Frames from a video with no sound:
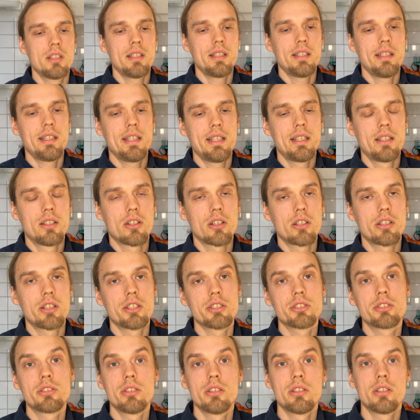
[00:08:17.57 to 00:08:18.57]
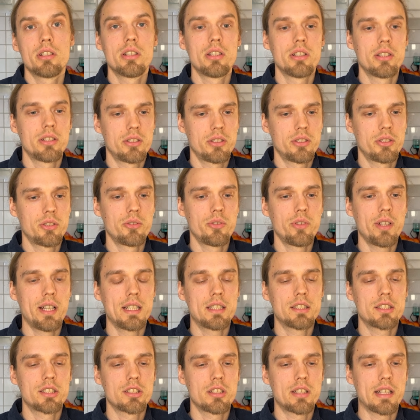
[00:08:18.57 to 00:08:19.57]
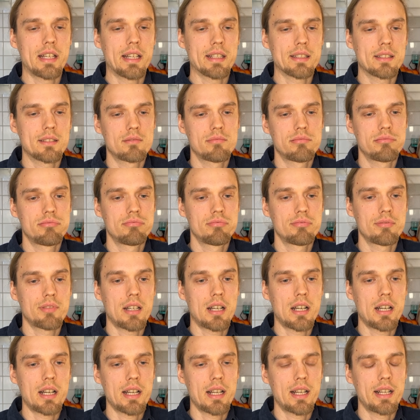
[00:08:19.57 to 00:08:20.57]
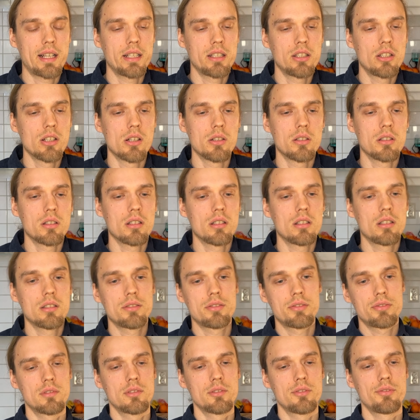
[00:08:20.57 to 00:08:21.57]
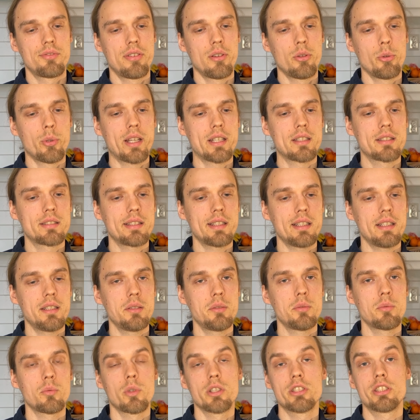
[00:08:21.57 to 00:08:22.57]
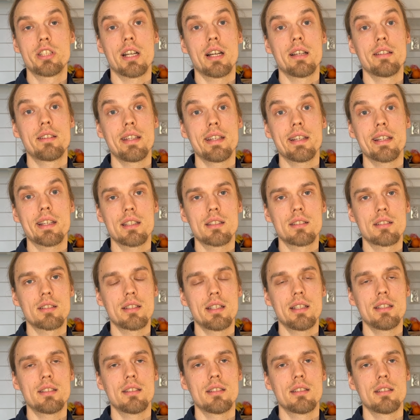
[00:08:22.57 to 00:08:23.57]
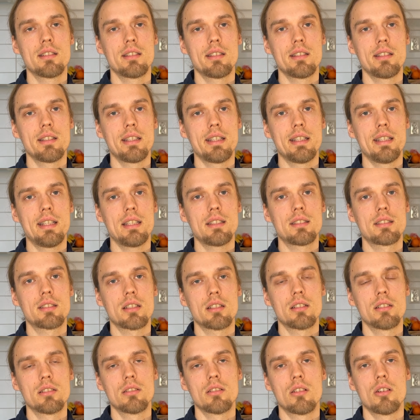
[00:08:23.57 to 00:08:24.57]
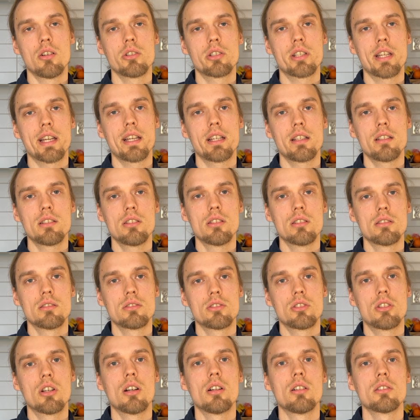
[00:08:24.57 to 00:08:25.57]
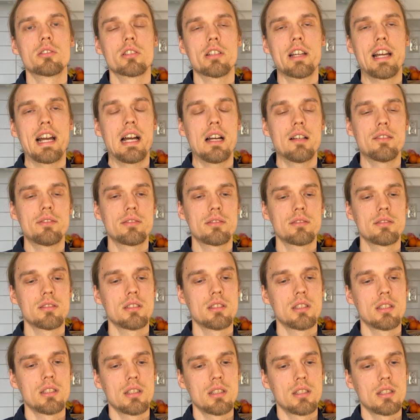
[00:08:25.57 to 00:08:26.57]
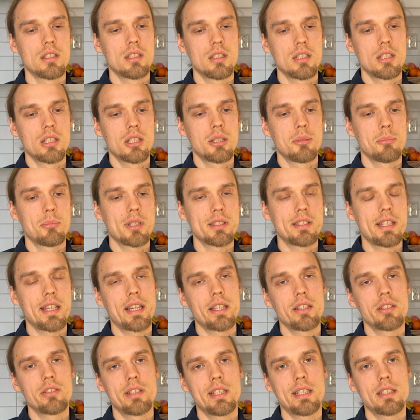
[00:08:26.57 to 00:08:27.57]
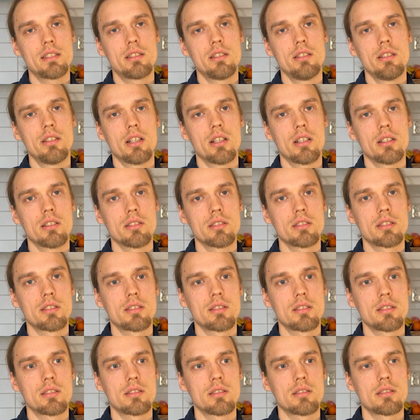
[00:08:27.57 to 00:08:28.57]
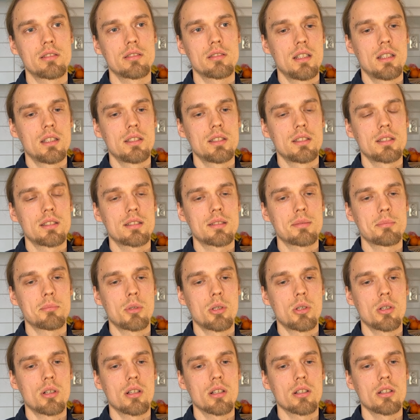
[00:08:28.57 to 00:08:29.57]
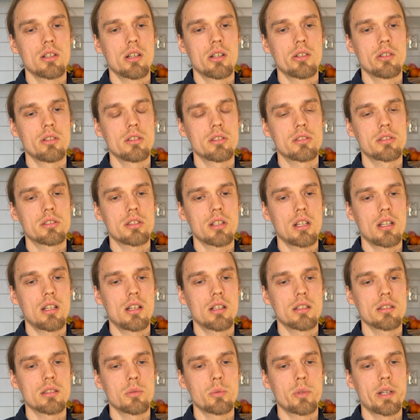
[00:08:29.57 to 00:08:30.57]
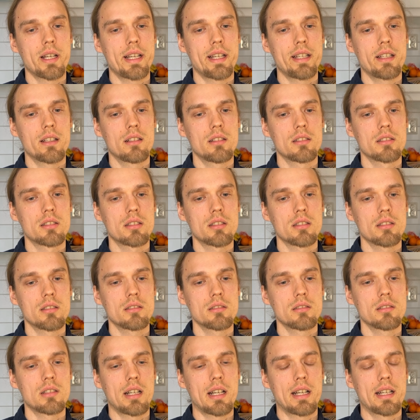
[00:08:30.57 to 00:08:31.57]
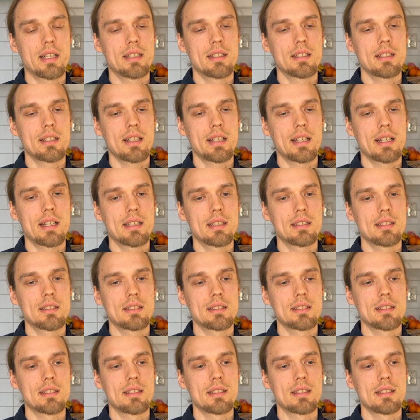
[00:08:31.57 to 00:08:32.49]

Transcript: in order to reach that high goal of fluency, which I think it is an okay goal to have. But yeah, you need those small goals along the way also, and